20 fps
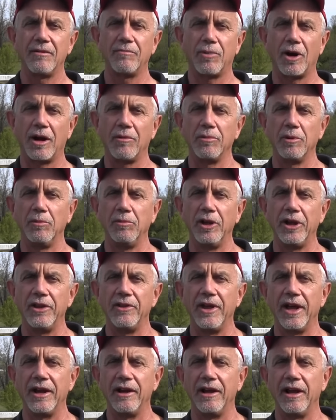probably
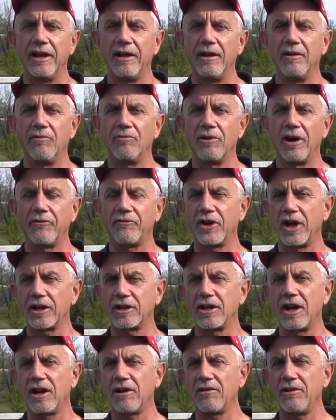than a rough
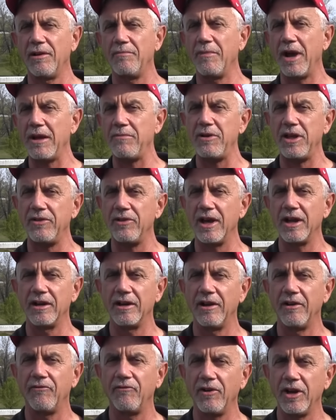cut cutter, and maybe than
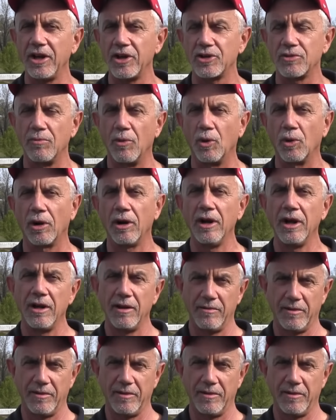a finish mower,